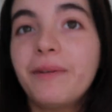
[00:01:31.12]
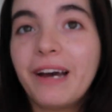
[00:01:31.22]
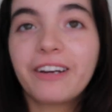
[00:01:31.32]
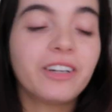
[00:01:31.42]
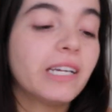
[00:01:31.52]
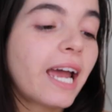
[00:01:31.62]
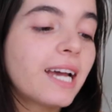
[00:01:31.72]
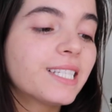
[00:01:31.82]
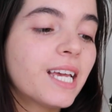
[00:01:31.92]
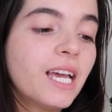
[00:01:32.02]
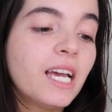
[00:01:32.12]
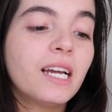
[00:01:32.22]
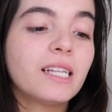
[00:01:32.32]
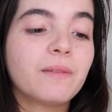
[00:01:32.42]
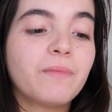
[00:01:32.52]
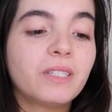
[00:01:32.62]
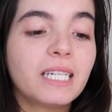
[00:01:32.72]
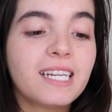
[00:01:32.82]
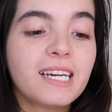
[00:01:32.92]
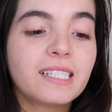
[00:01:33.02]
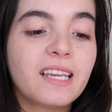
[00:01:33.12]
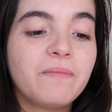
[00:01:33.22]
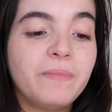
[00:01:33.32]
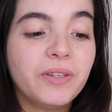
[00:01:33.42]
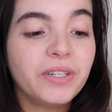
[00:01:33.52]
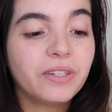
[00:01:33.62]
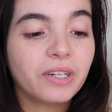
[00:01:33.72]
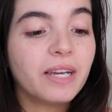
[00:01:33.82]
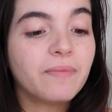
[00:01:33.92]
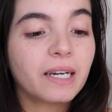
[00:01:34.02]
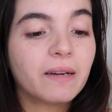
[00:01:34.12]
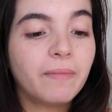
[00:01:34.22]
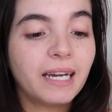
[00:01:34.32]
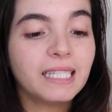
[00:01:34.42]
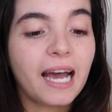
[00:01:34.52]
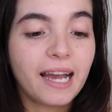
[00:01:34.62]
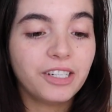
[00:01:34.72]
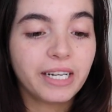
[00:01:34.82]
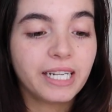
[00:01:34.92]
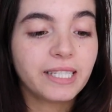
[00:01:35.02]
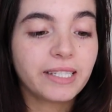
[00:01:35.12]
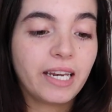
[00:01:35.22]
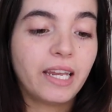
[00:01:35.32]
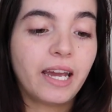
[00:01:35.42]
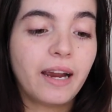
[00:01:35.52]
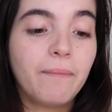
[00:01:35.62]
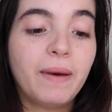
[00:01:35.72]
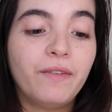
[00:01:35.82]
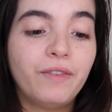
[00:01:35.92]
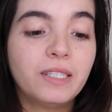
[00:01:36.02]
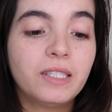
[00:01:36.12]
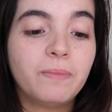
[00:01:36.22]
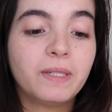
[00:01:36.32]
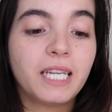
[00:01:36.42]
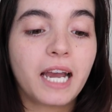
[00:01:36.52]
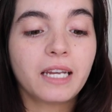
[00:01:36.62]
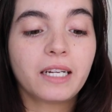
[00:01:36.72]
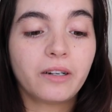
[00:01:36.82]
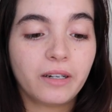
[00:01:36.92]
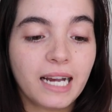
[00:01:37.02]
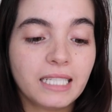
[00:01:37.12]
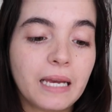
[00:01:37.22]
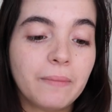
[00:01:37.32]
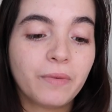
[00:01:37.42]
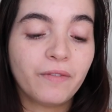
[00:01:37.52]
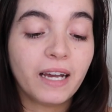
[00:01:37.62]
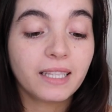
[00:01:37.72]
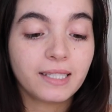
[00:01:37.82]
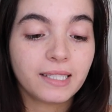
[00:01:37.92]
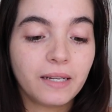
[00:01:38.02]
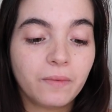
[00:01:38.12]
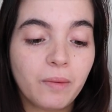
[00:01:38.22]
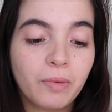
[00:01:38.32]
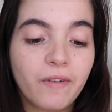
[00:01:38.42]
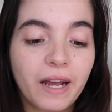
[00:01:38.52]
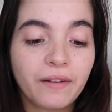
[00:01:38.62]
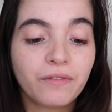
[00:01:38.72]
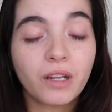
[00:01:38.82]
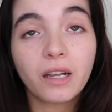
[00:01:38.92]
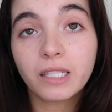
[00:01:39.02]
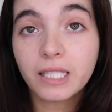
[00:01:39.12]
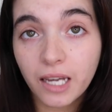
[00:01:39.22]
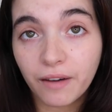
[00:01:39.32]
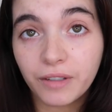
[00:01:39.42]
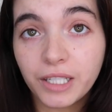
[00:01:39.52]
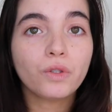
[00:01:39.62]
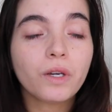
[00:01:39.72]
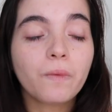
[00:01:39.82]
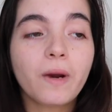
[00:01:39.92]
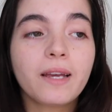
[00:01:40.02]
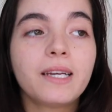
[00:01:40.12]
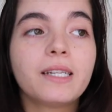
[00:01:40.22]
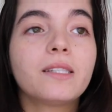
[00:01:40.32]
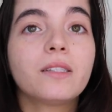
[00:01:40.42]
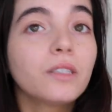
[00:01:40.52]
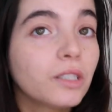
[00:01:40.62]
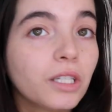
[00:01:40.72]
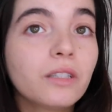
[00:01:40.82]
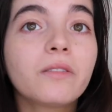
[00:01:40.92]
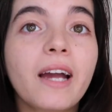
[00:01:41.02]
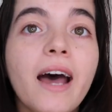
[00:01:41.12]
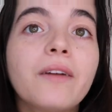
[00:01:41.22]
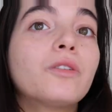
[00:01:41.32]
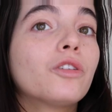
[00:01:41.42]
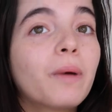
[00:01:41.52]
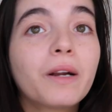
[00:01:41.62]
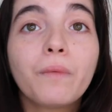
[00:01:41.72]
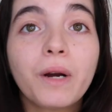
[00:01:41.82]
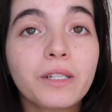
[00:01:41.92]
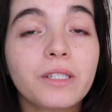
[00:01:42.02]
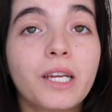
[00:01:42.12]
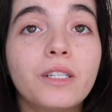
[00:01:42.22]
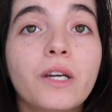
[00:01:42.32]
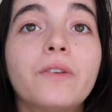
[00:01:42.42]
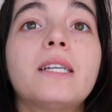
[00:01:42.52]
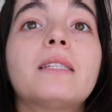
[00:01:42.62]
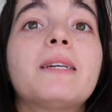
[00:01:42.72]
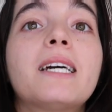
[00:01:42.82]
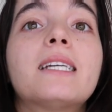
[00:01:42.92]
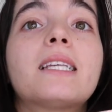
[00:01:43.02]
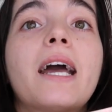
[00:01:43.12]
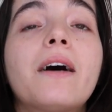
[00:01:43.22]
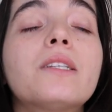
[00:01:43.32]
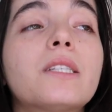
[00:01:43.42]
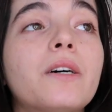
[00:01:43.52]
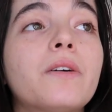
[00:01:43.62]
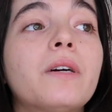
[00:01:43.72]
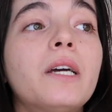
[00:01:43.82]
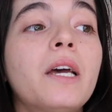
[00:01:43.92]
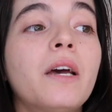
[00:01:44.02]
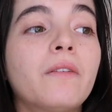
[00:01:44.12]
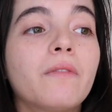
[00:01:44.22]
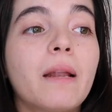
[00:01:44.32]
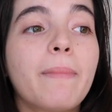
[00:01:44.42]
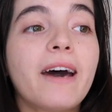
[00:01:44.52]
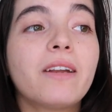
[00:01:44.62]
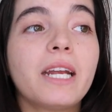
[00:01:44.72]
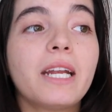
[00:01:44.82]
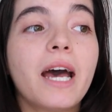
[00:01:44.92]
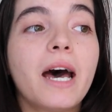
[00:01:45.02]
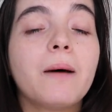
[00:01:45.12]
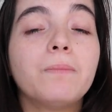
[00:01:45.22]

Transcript: the back for you guys. It's a multitasking beauty cream that combines hydrating skincare benefits to protect, correct, and perfect the skin while providing flawless coverage. You can wear this year-round no matter what your skin tone is, because I also read about it